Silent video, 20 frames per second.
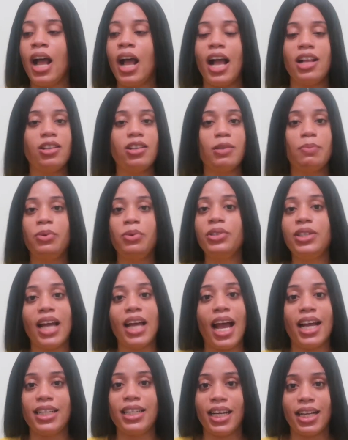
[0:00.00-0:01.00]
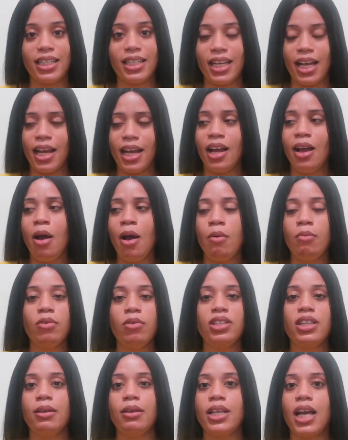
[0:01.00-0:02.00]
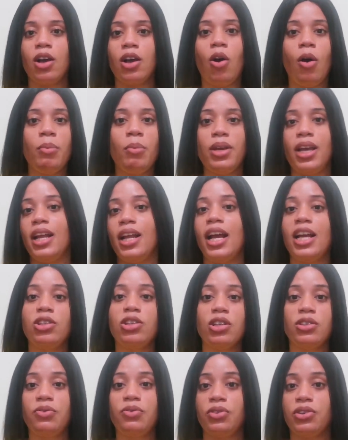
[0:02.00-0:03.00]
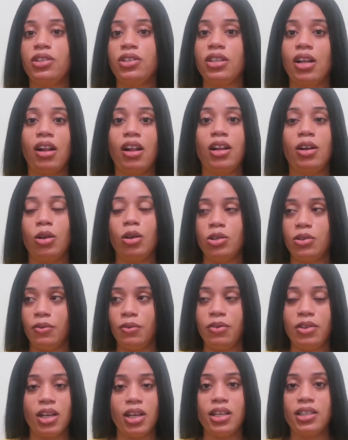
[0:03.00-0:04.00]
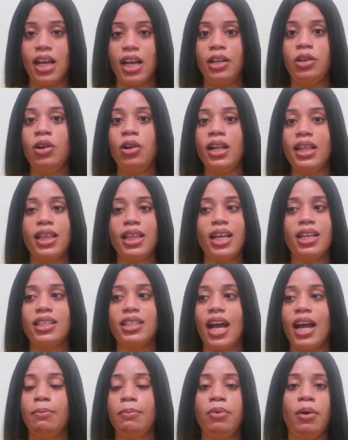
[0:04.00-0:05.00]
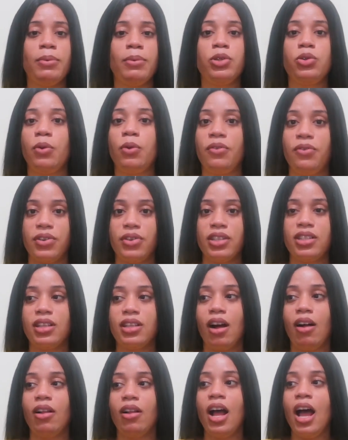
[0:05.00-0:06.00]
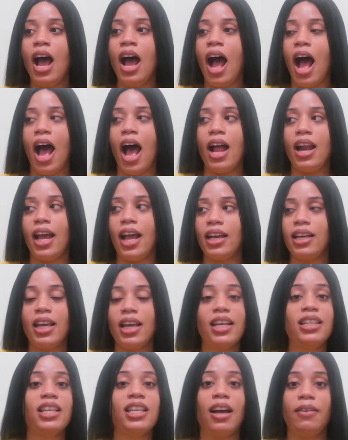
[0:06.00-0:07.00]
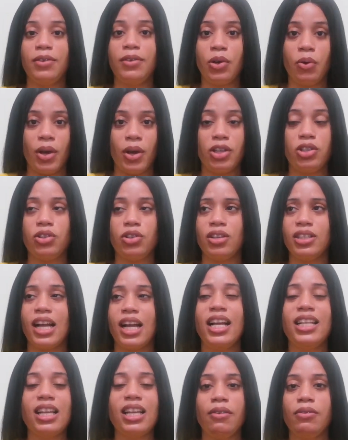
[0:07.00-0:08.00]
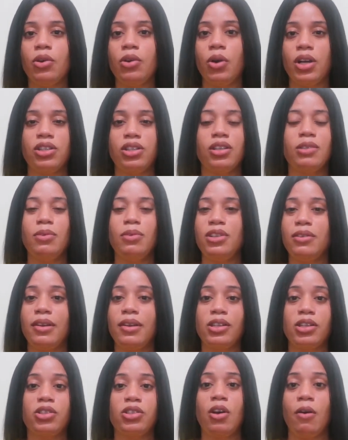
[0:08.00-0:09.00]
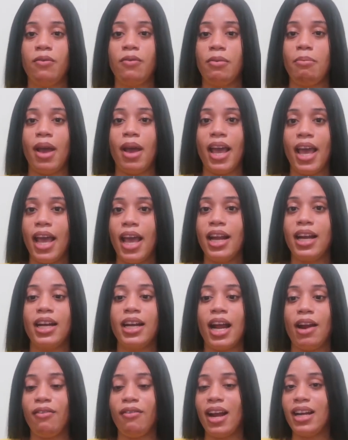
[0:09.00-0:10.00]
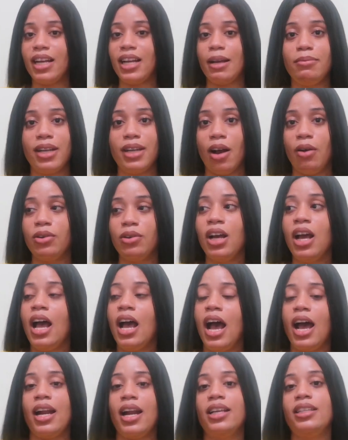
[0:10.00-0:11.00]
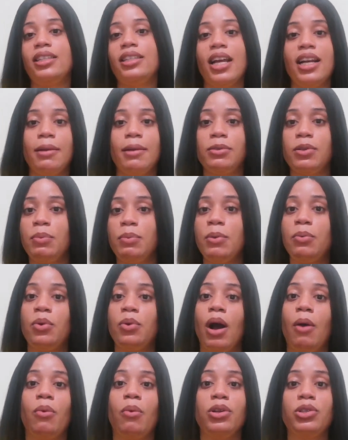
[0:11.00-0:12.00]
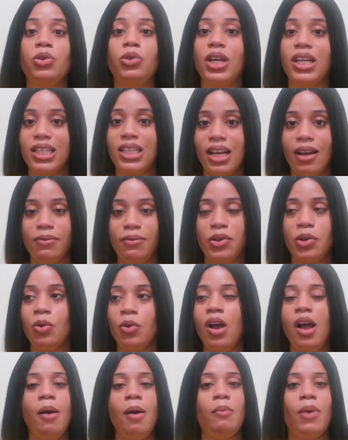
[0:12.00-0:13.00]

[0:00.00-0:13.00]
I just put the idea there. Most times I come here and I just freestyle a lot of things, and the only things I probably don't freestyle are like interview questions. And interview questions, most of them just come from my head, and I write down and I send them to people I want to interview.